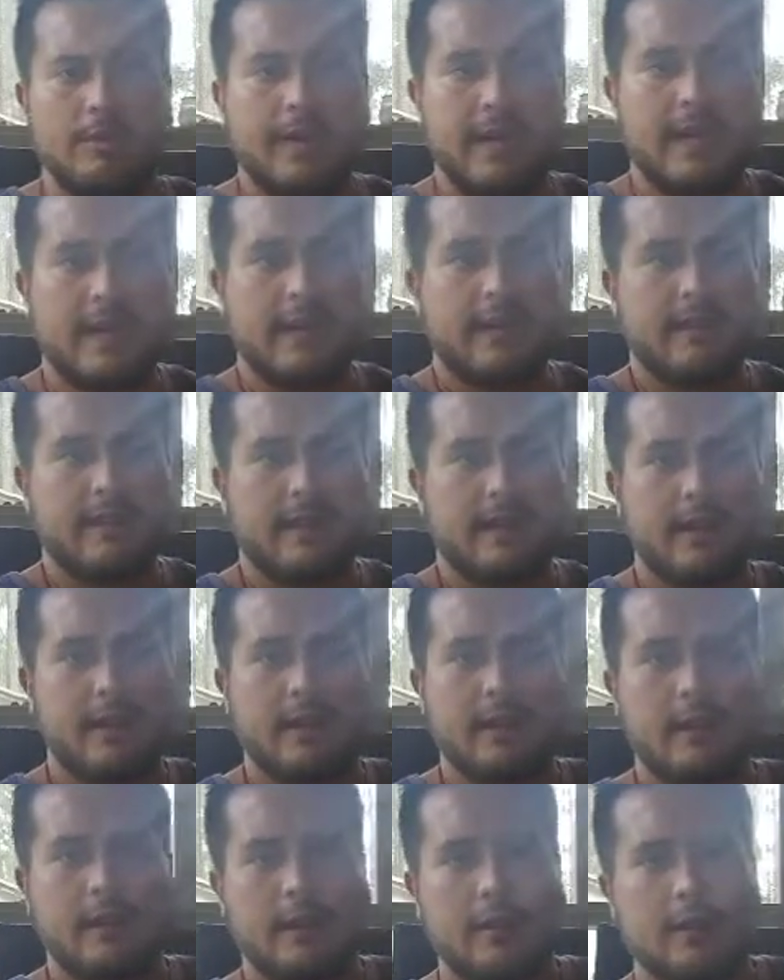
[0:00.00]
back
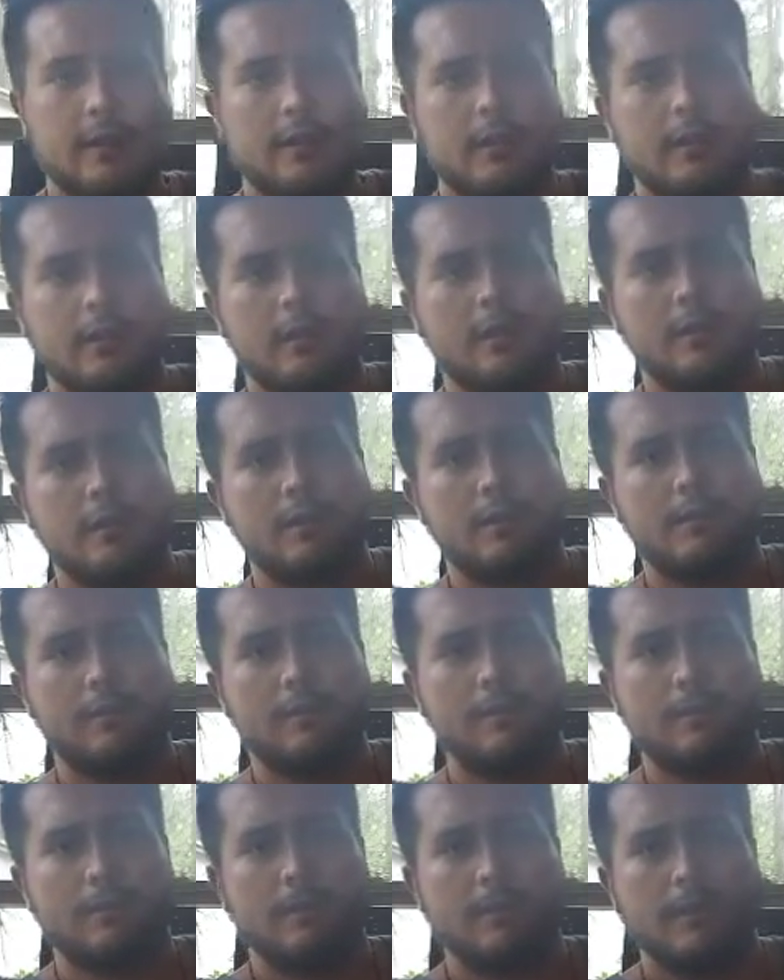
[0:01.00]
there, you know,
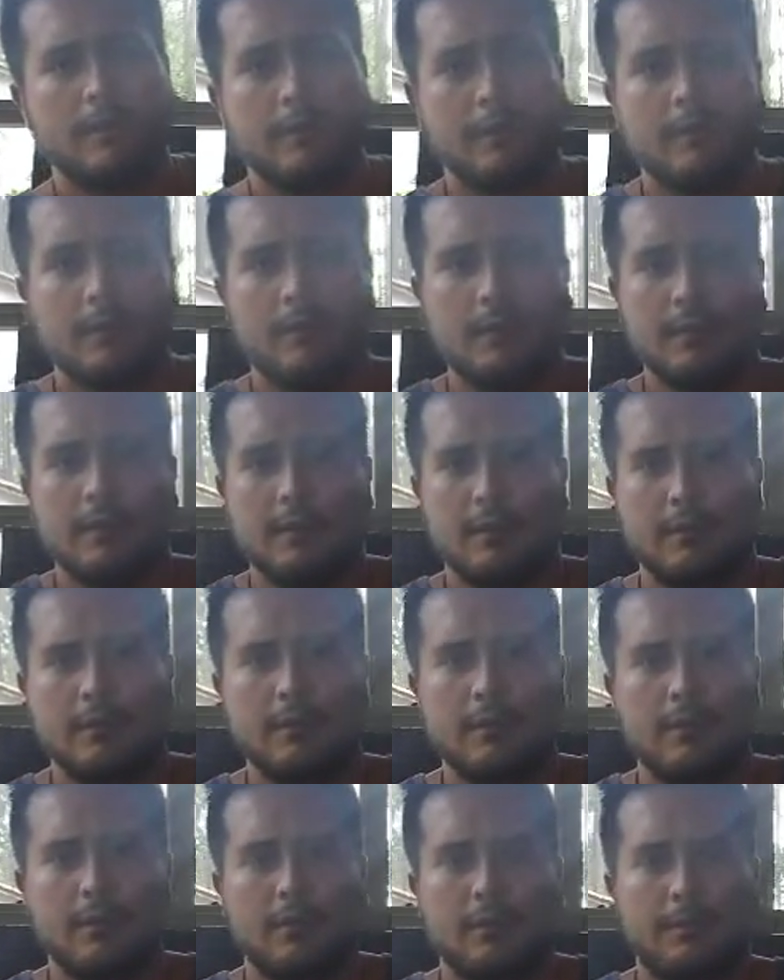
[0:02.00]

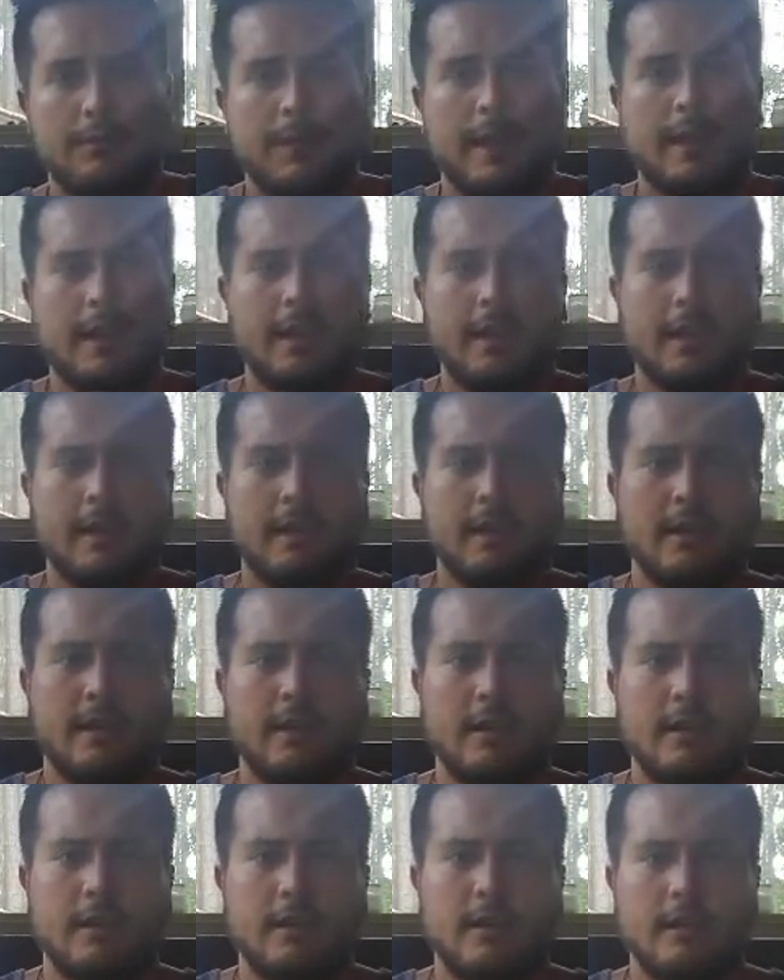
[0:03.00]
pull them back.
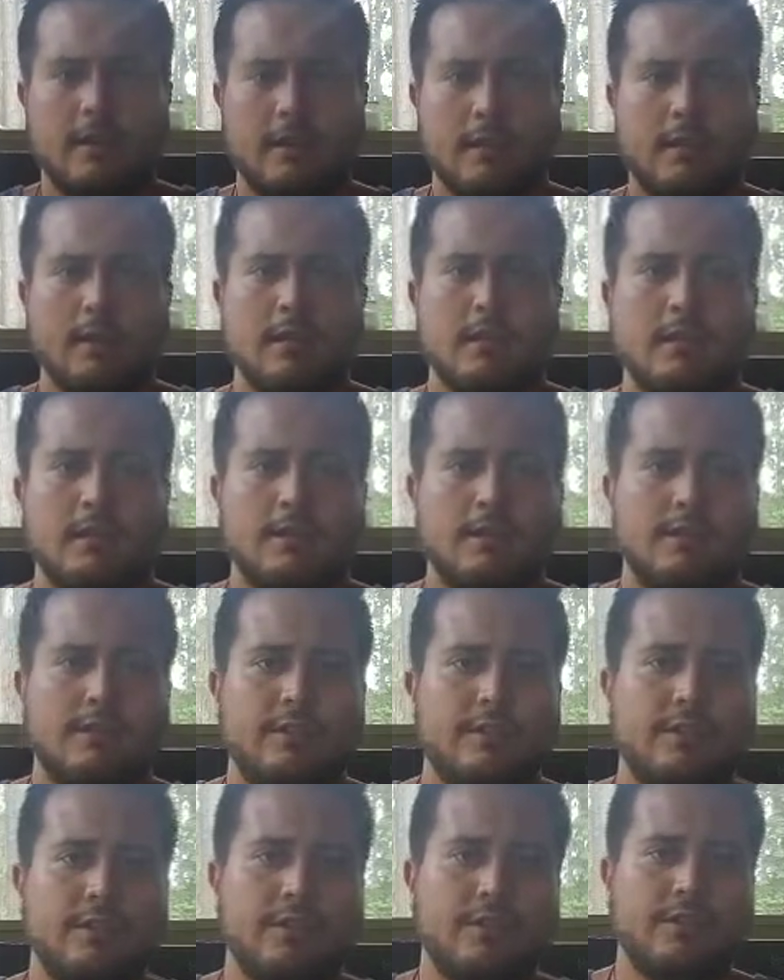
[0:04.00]

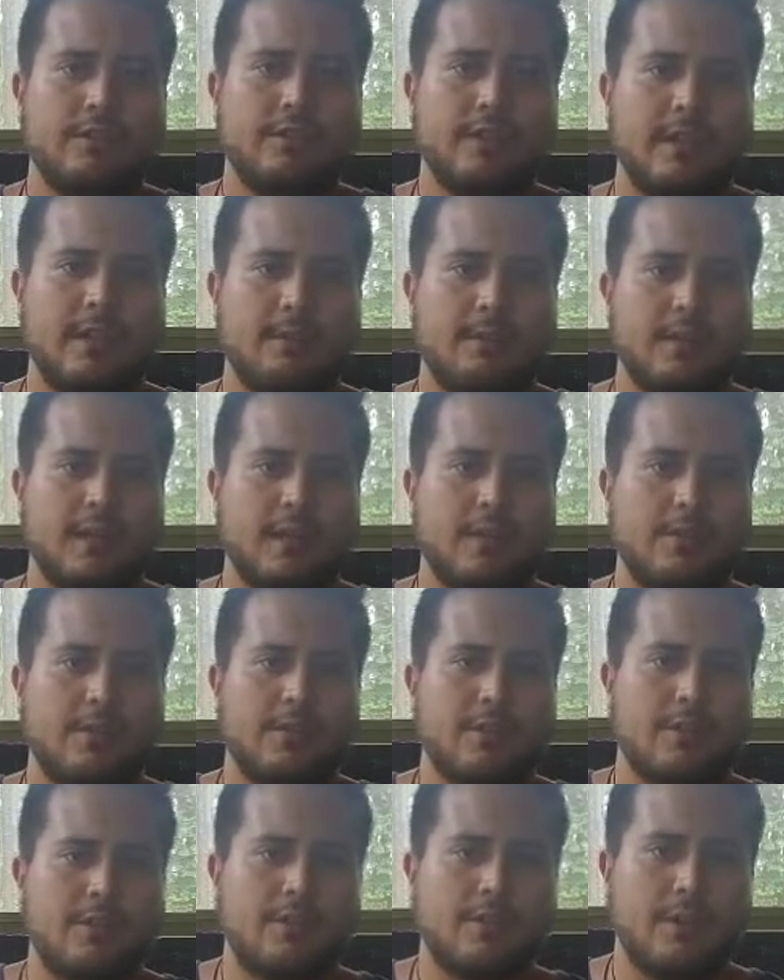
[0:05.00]
Do the same thing
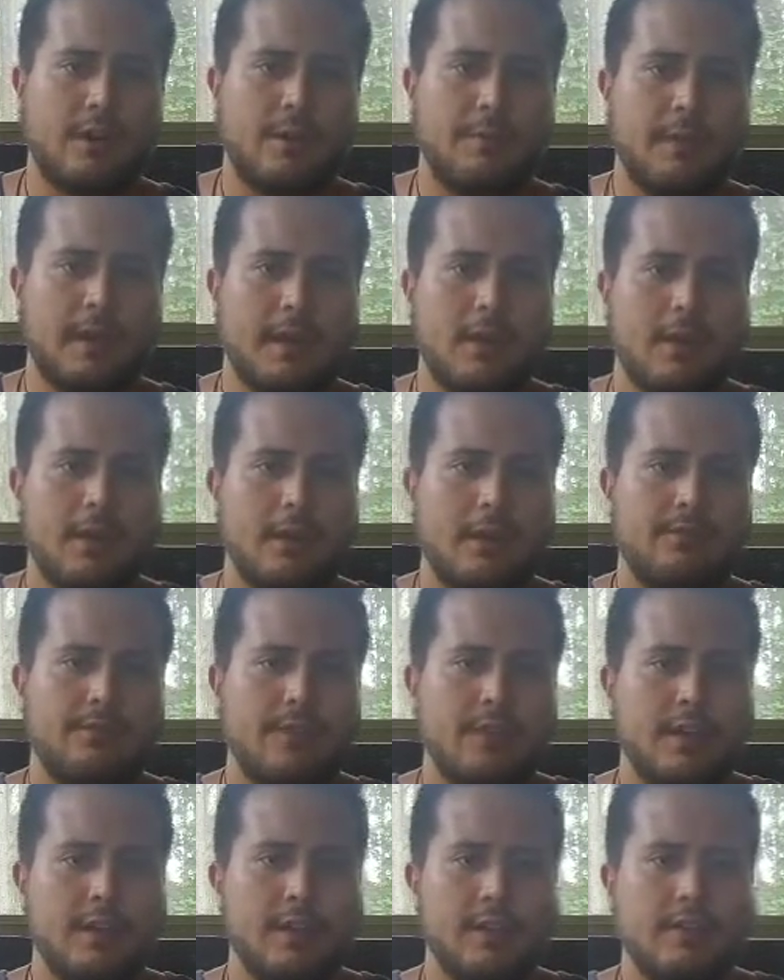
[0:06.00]
with your thumb area
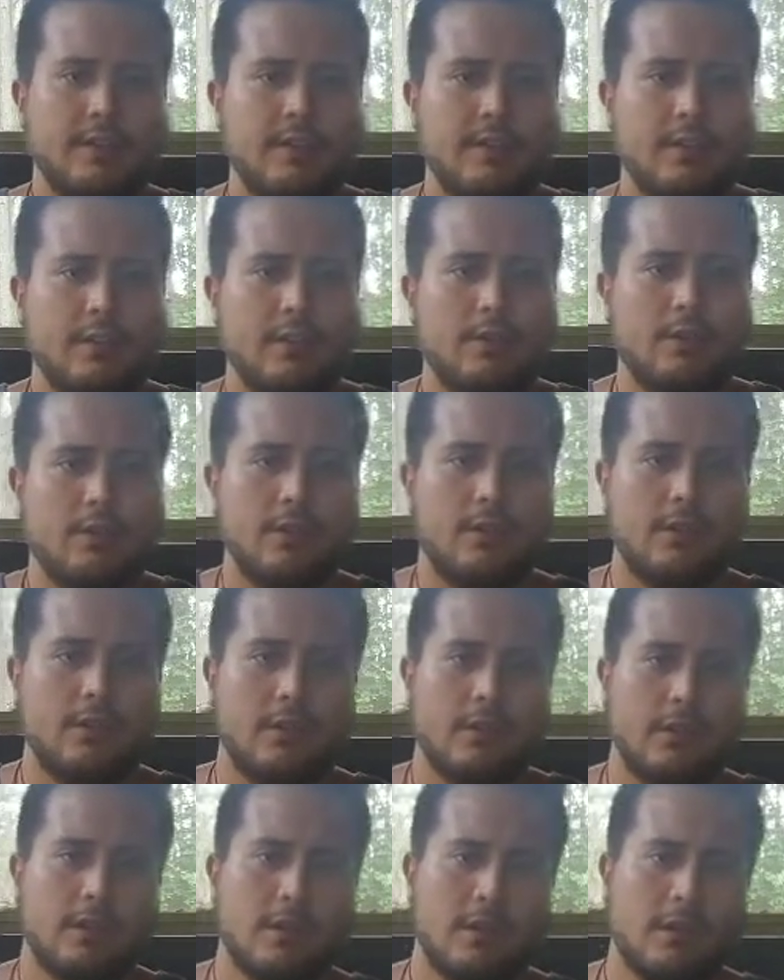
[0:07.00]
if you need to. You
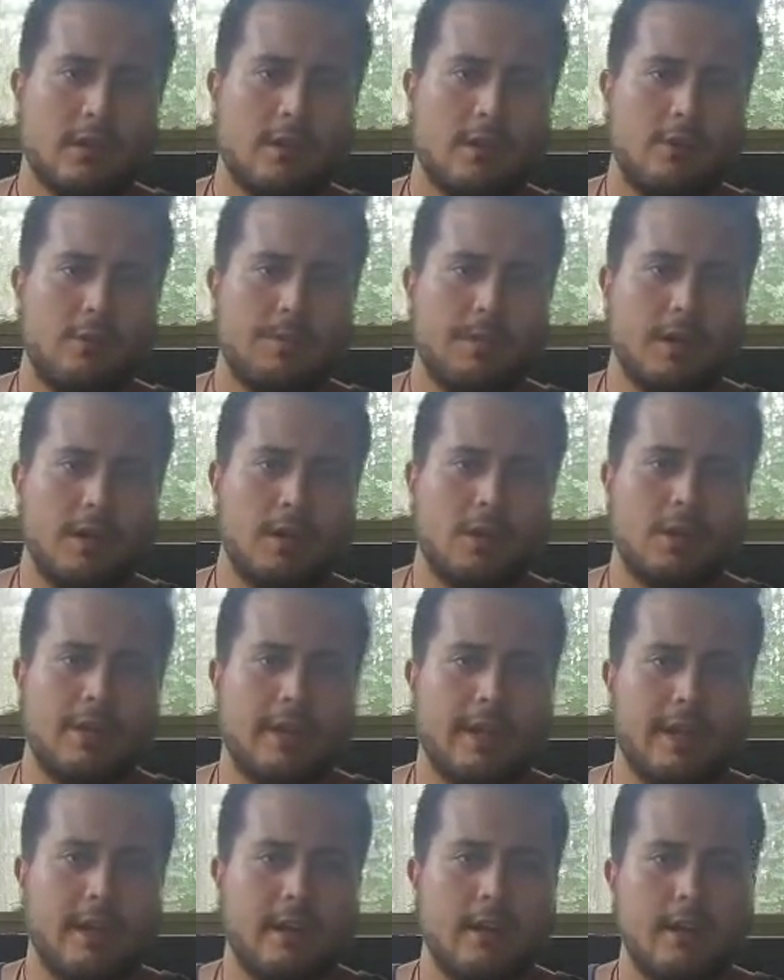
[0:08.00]
can open all
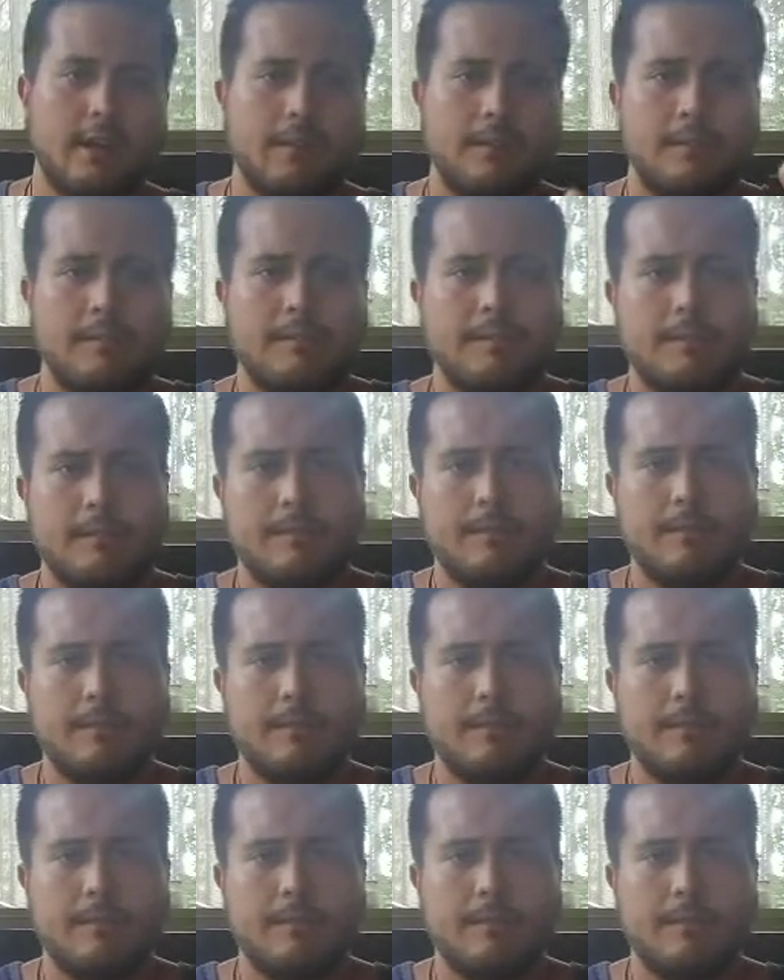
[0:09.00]
that up.